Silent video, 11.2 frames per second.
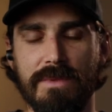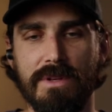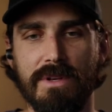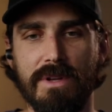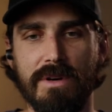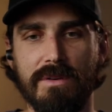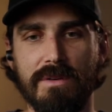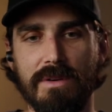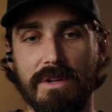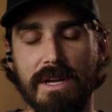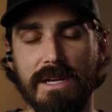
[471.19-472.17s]
you know,
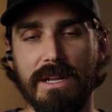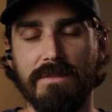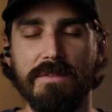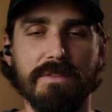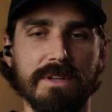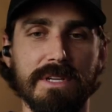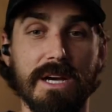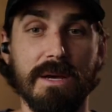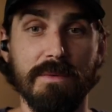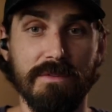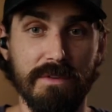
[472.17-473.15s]
or you're not going to have a fun
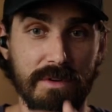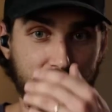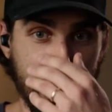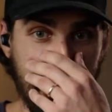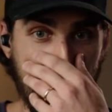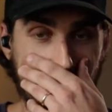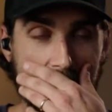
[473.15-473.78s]
time if you're doing that,